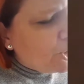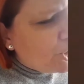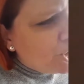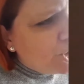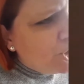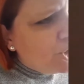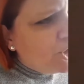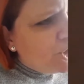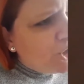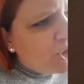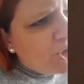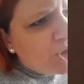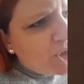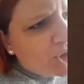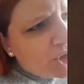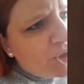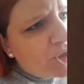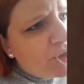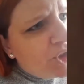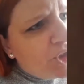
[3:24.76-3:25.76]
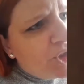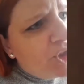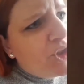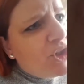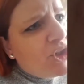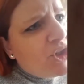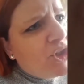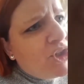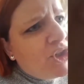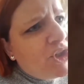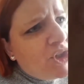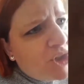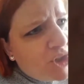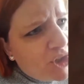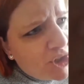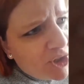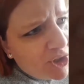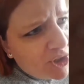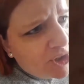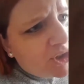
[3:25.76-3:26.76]
do do do do do do
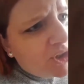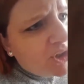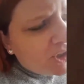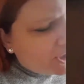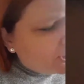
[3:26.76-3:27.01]
do.